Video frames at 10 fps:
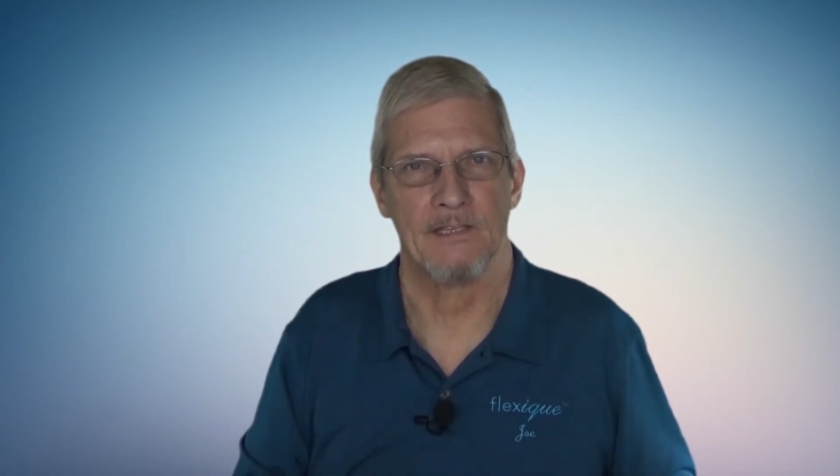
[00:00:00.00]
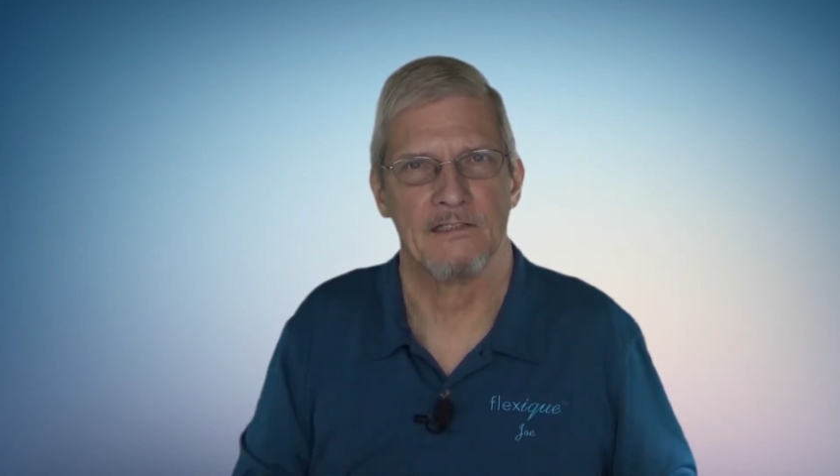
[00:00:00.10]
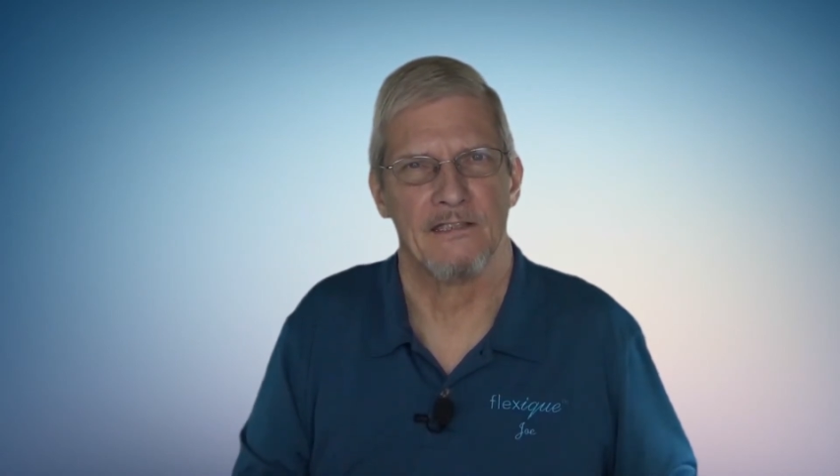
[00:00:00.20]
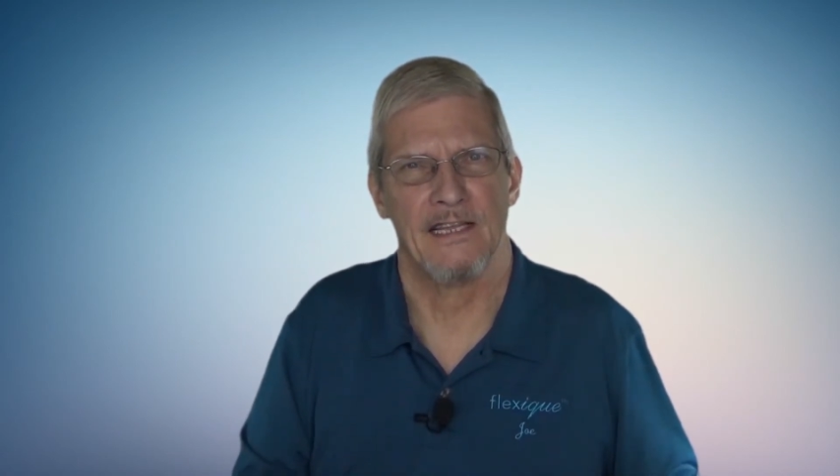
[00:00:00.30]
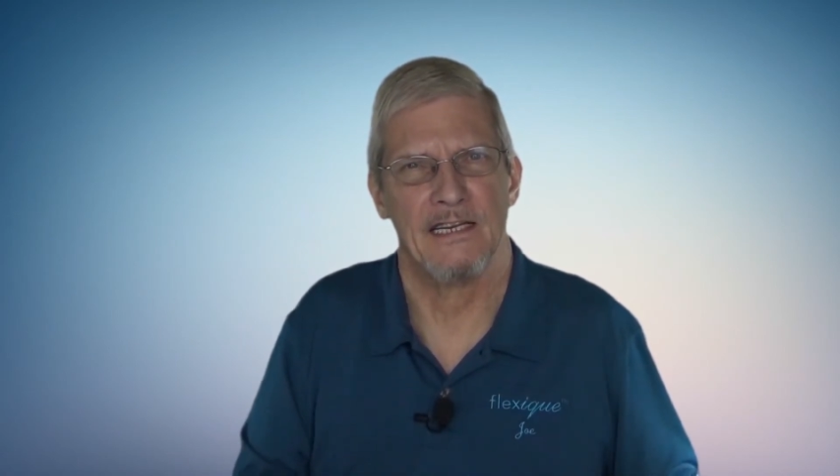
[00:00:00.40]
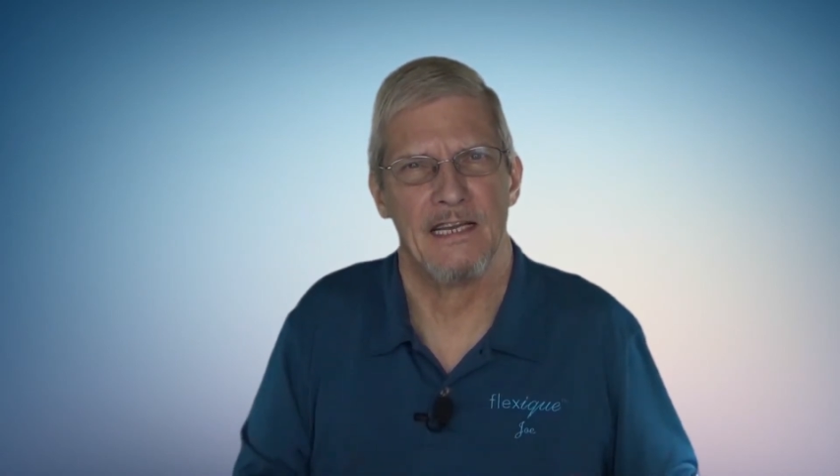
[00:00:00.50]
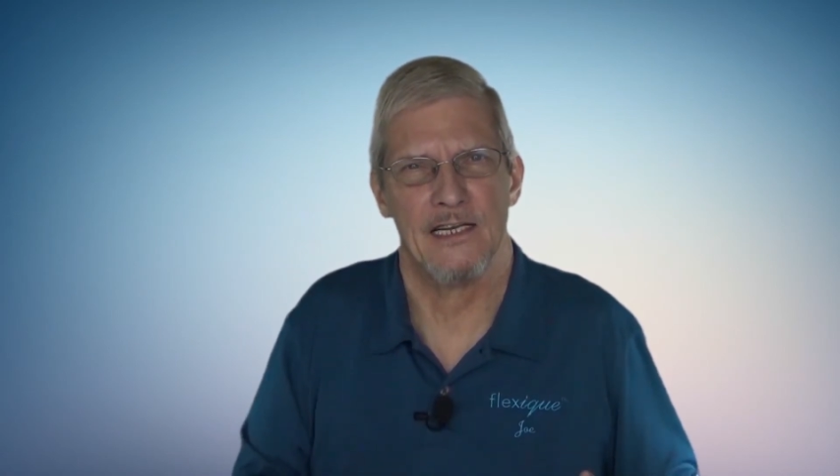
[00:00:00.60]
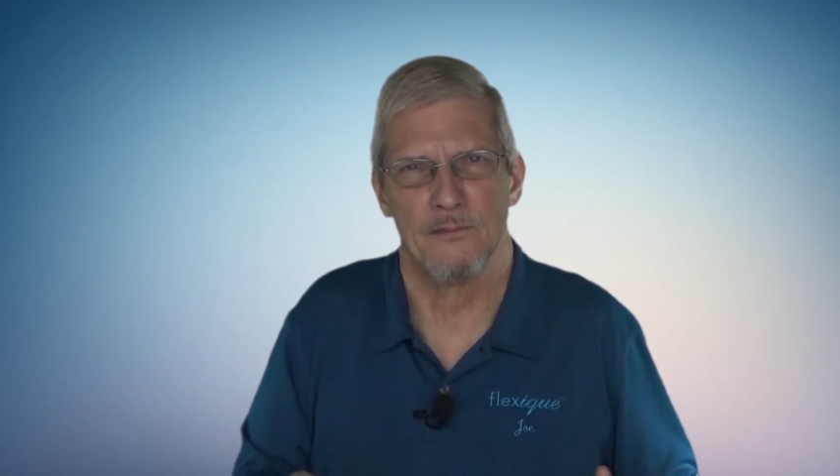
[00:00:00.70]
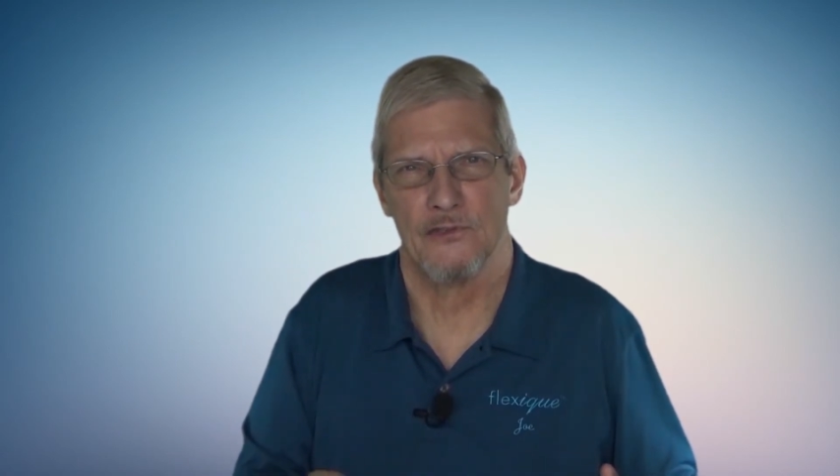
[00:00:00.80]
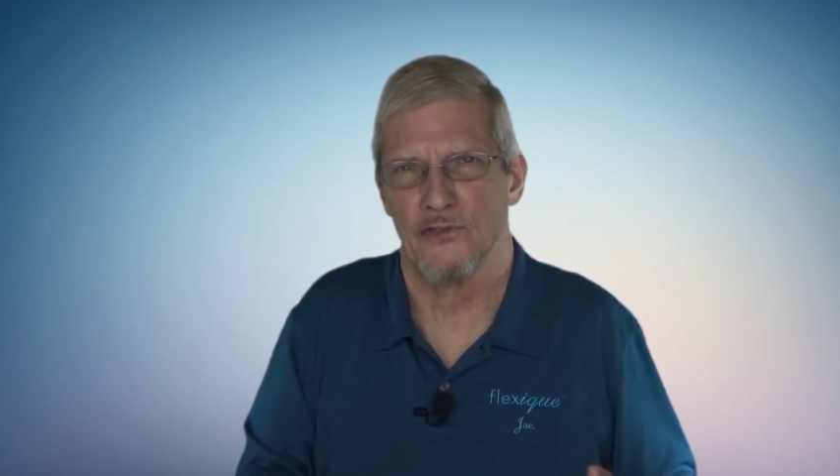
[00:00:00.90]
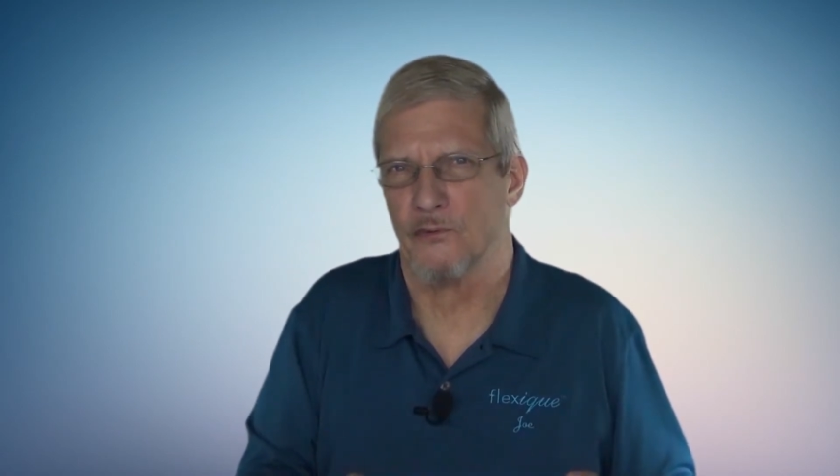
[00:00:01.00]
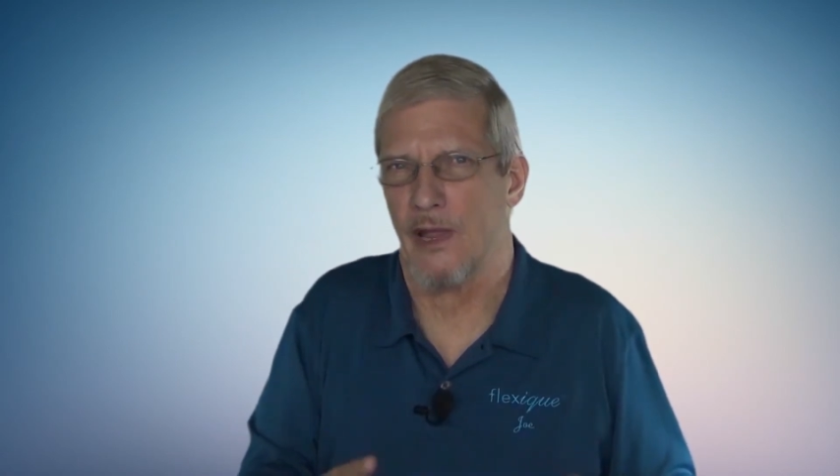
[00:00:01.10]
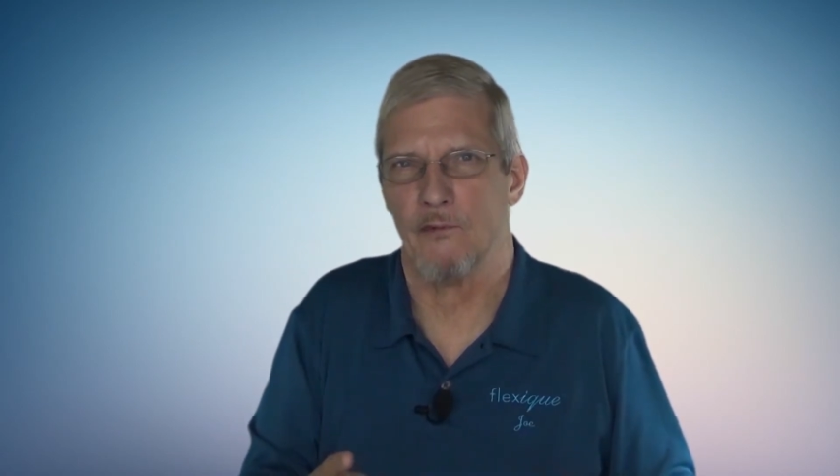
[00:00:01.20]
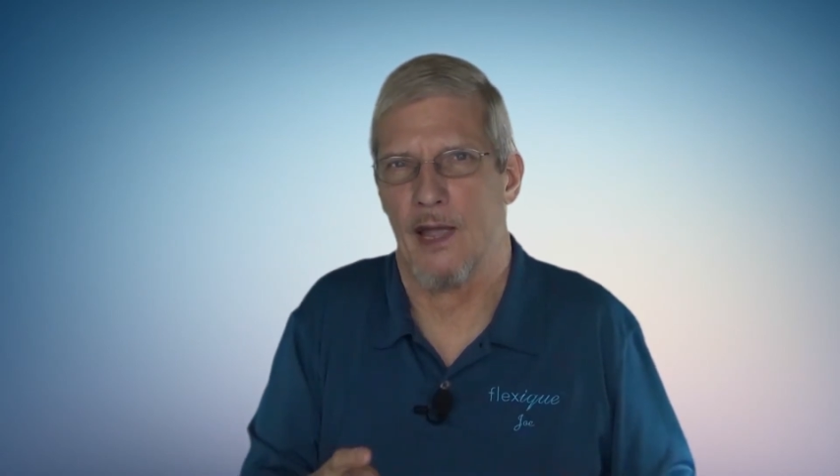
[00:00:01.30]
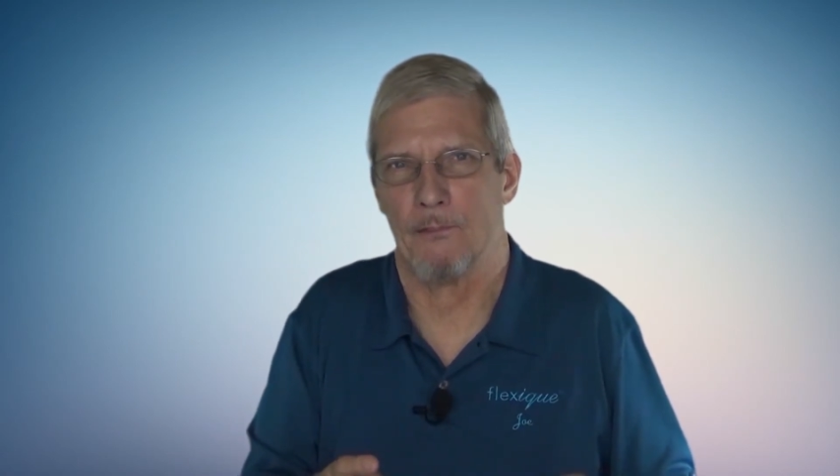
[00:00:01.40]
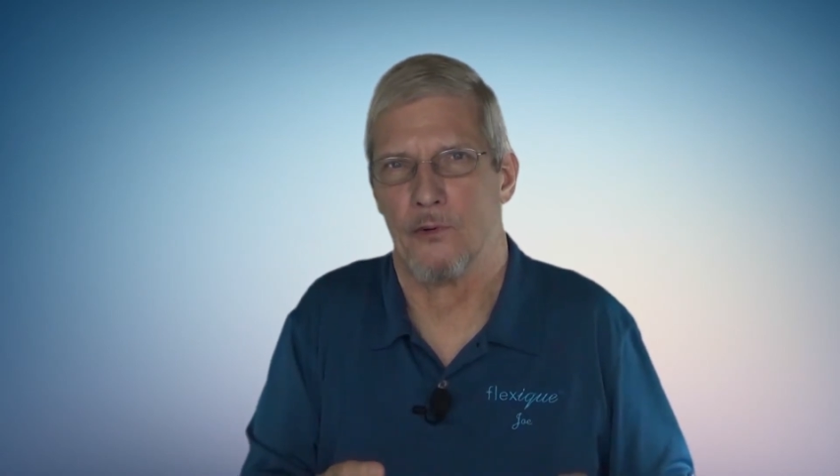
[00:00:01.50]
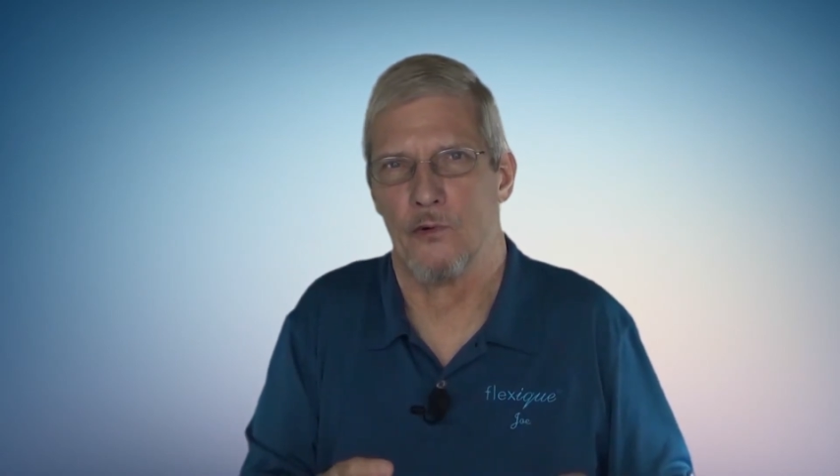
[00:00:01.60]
It's like an edible saran wrap